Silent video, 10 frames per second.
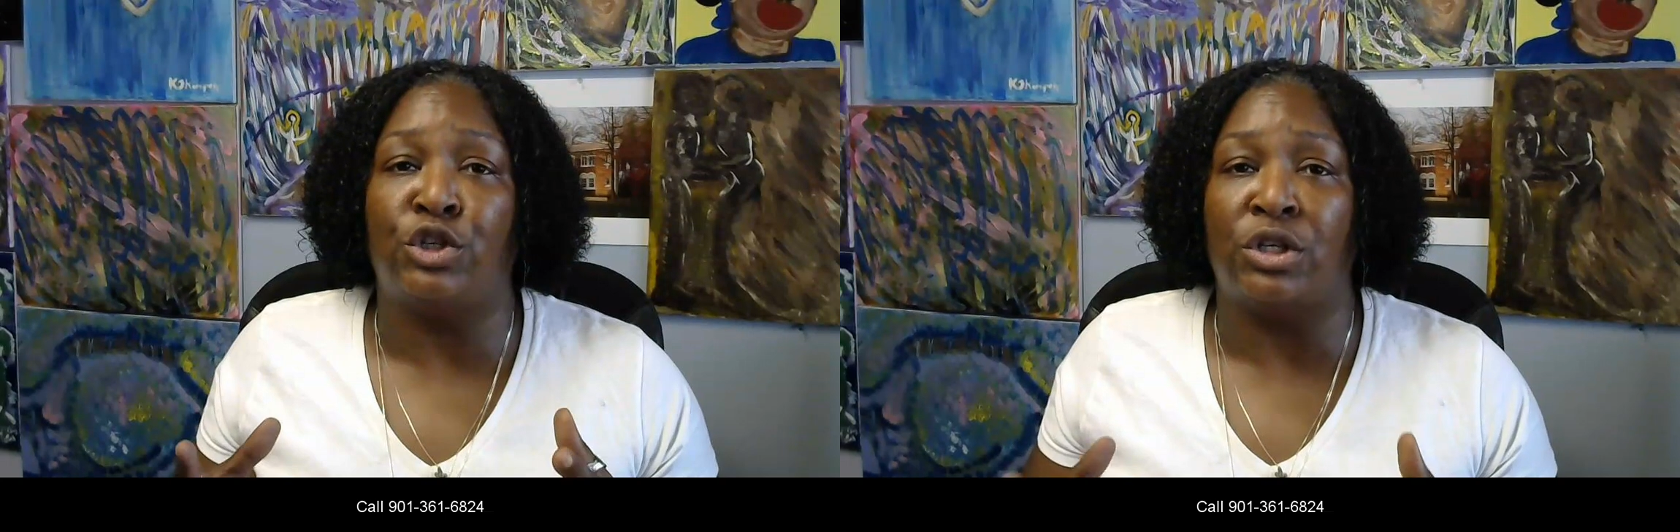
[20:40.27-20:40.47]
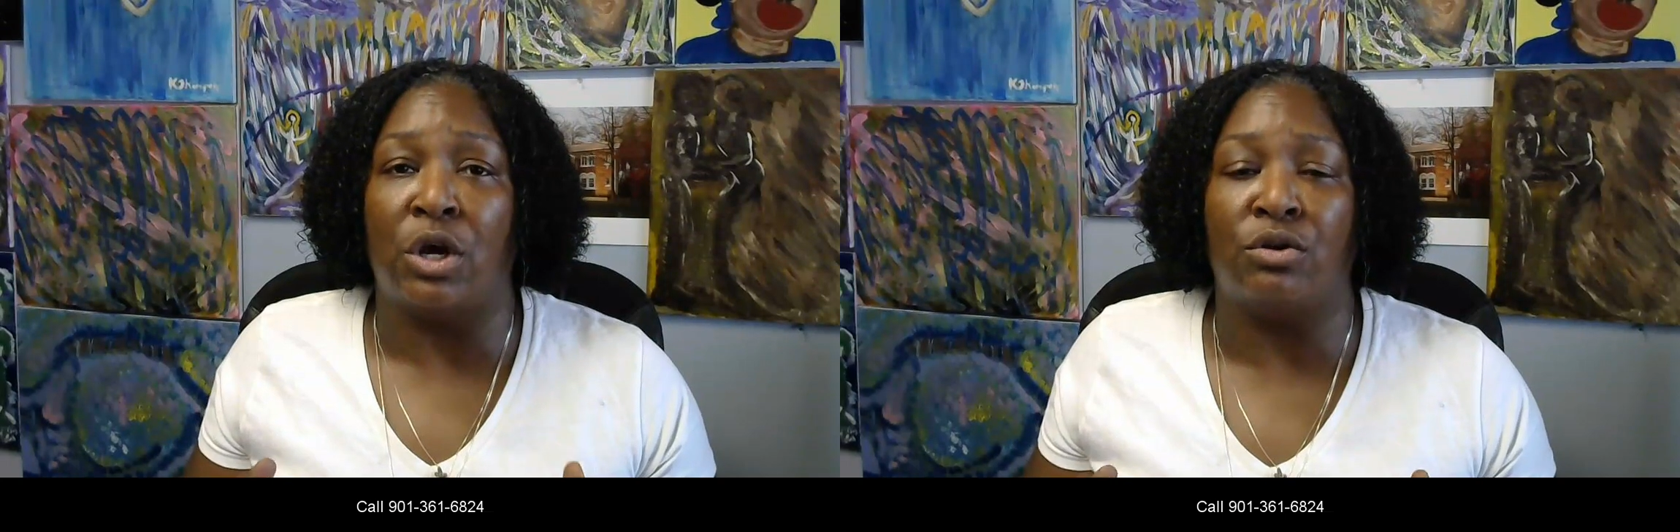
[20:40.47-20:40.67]

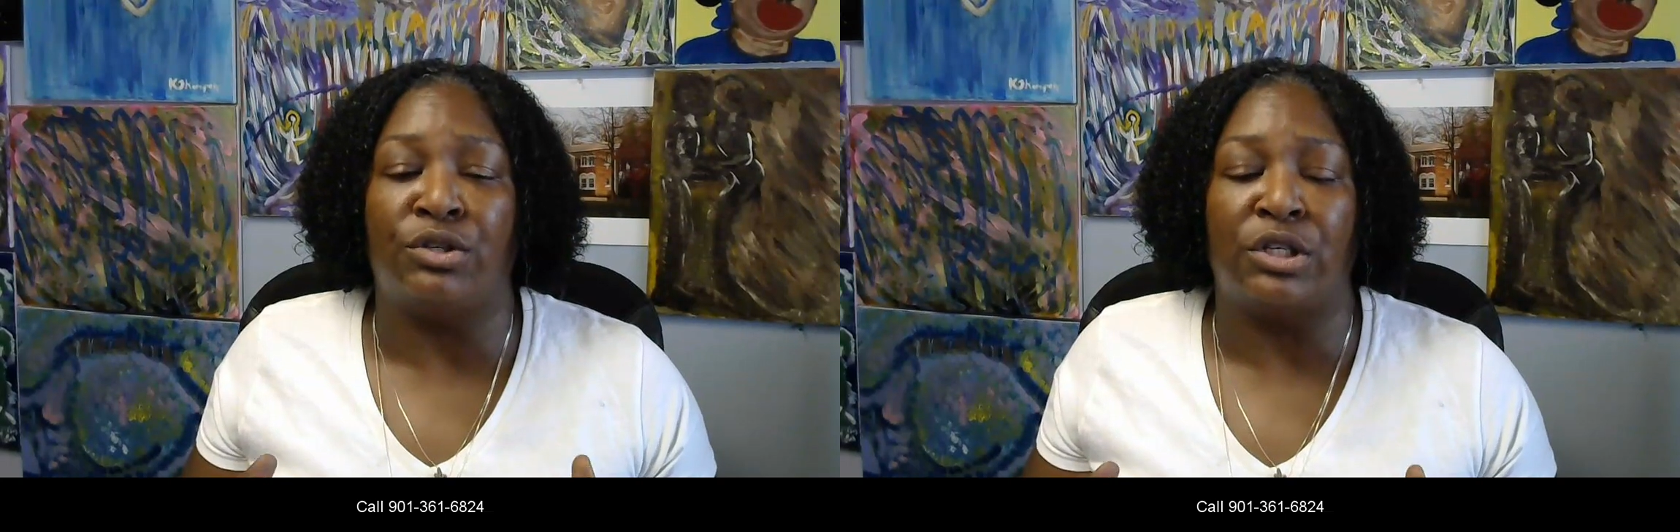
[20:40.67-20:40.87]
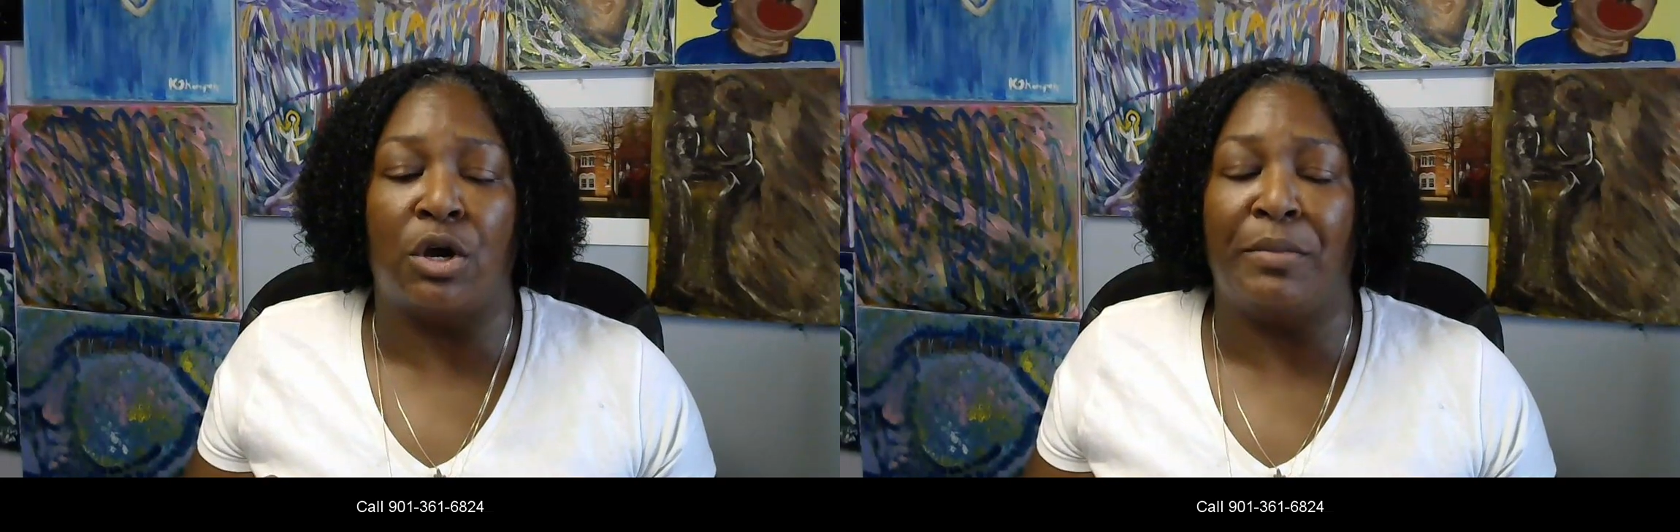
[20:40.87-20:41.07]

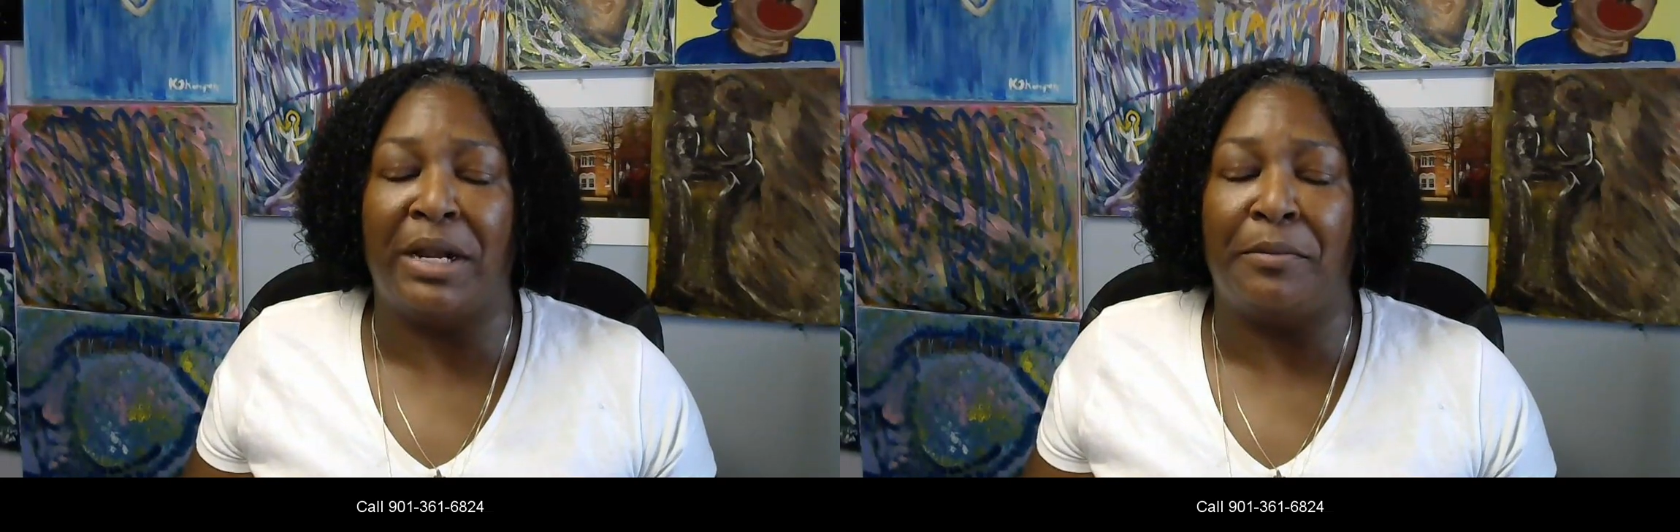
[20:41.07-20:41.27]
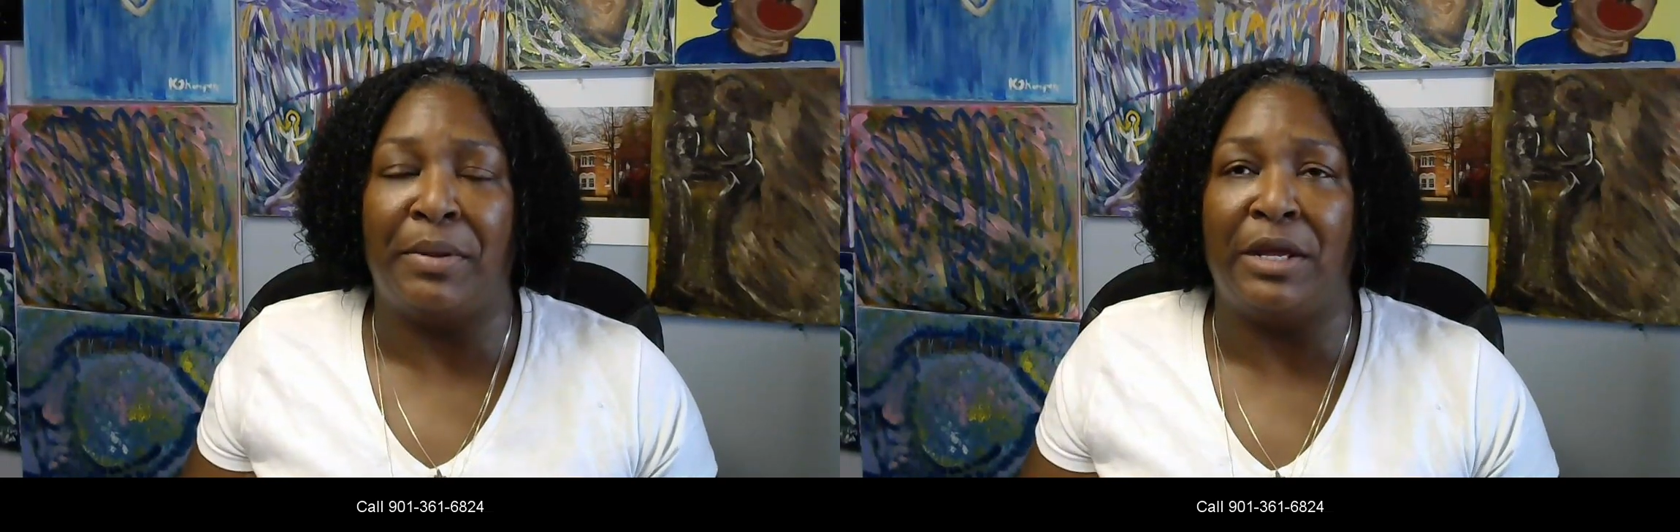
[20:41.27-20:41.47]
so
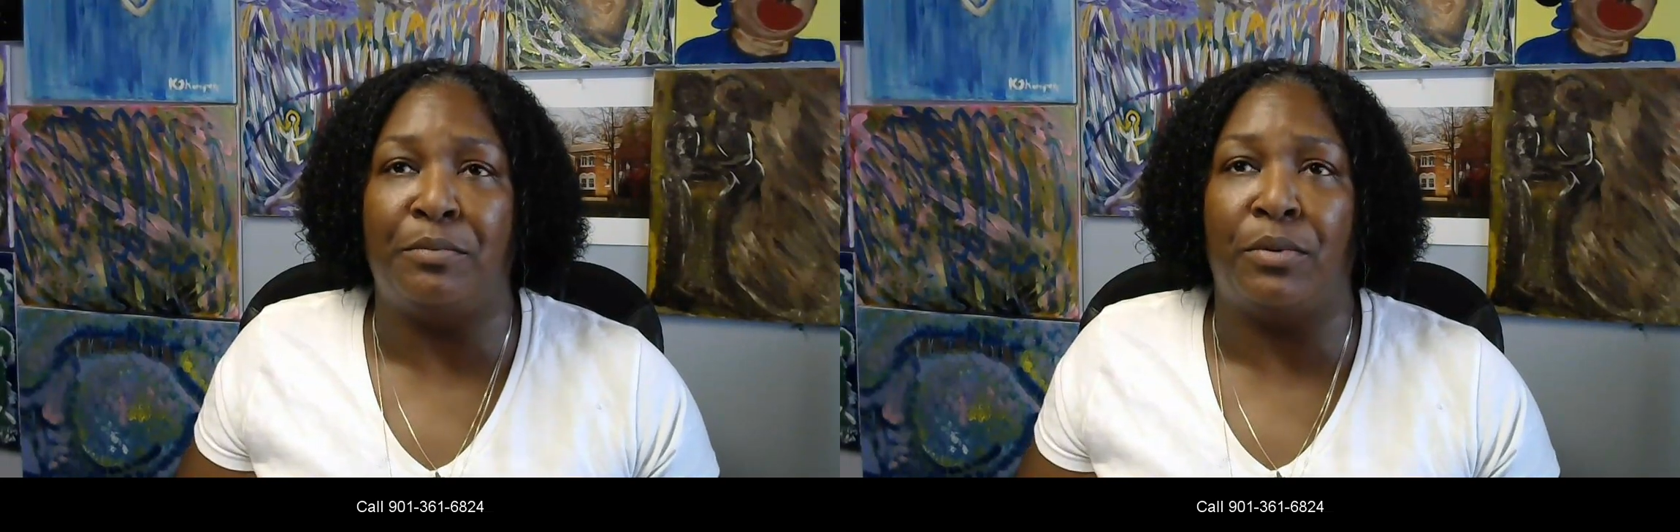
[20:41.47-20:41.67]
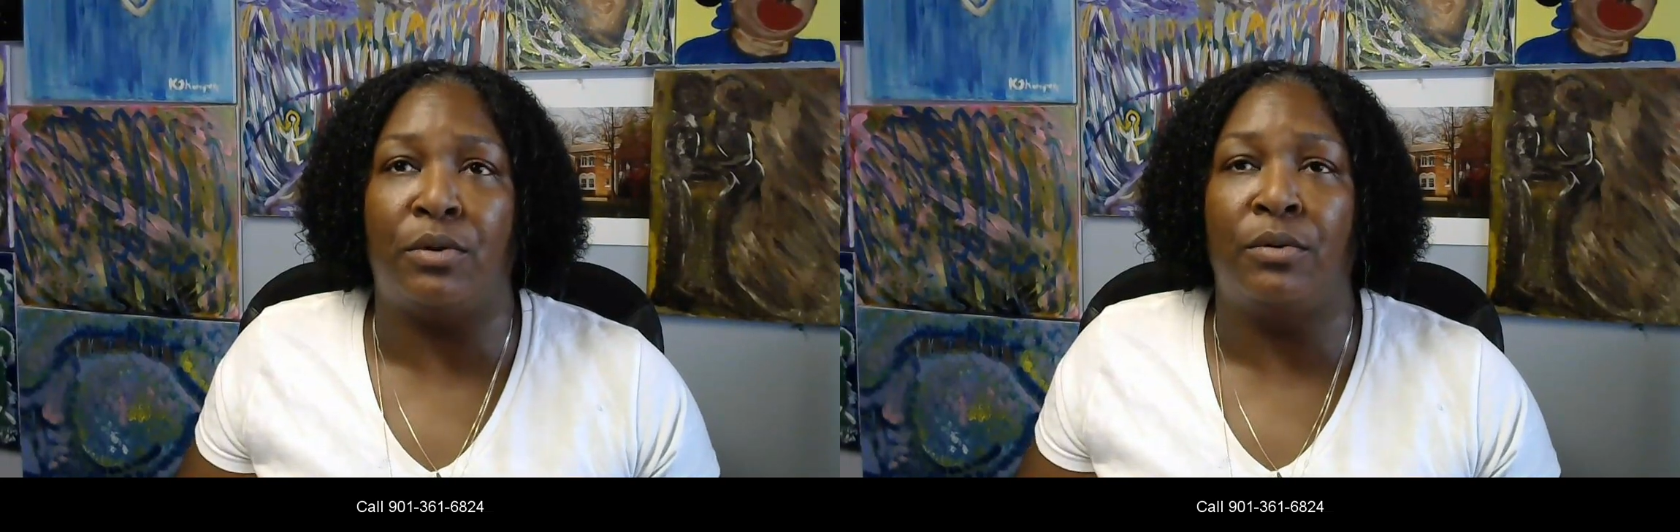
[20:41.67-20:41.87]
many
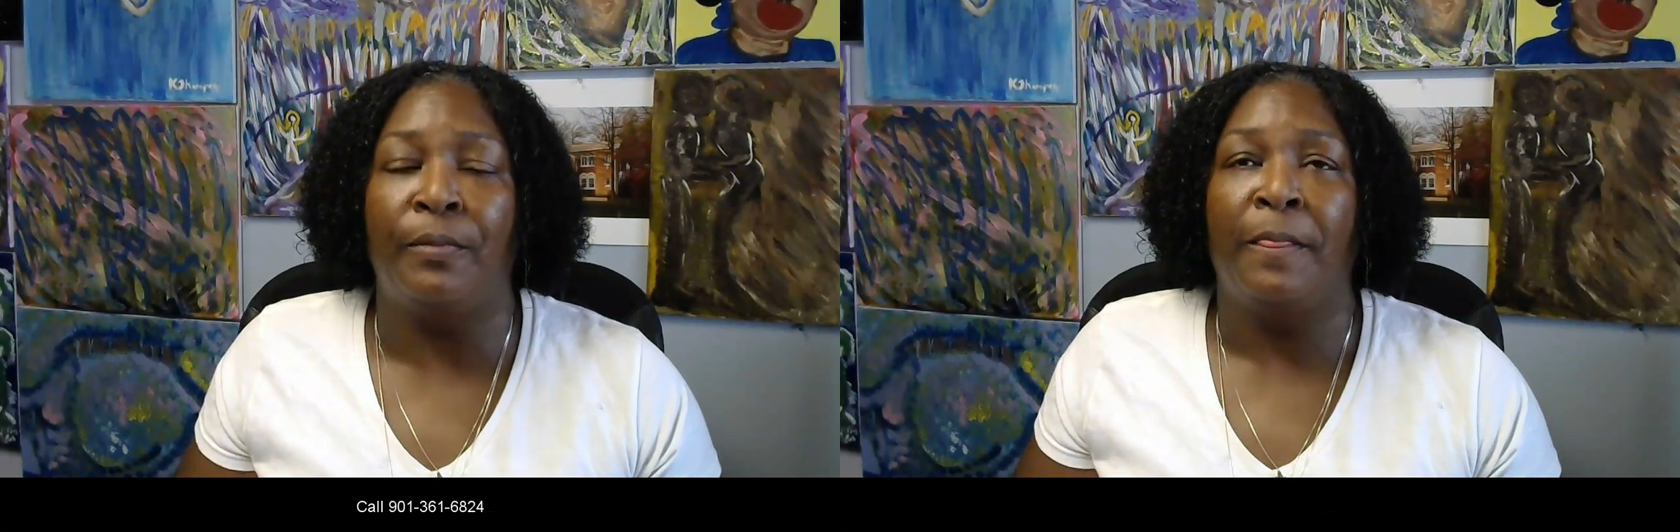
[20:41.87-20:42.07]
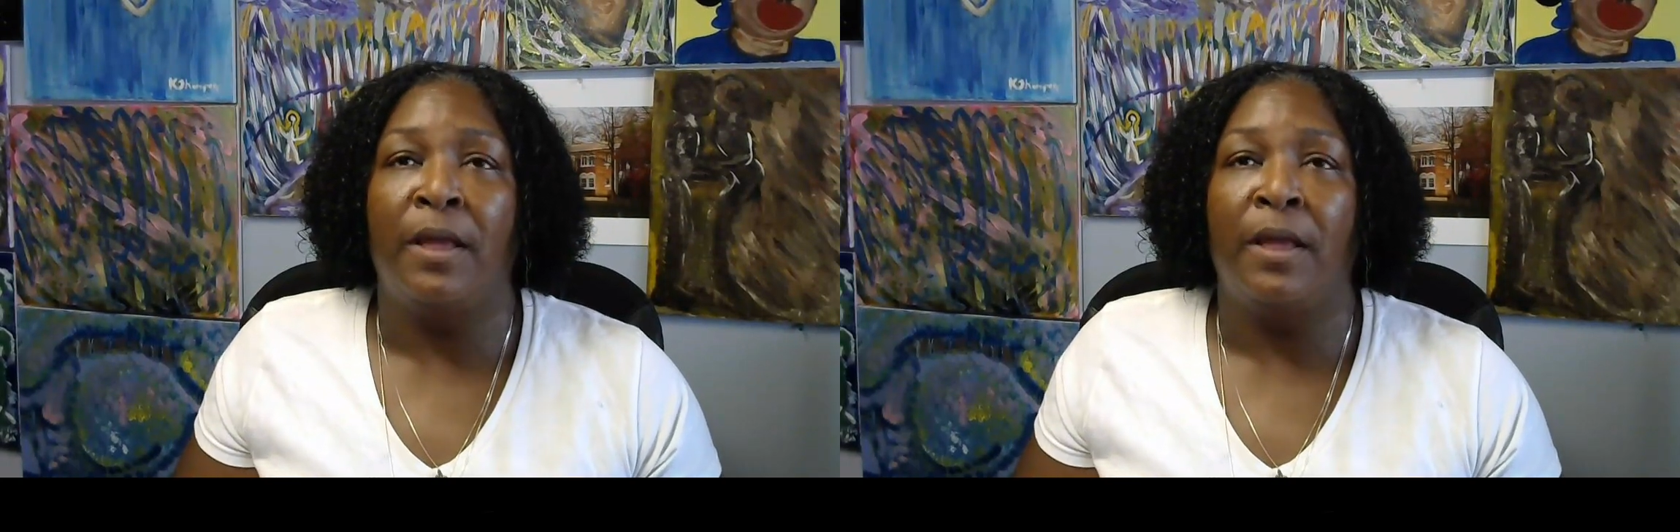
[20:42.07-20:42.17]
people.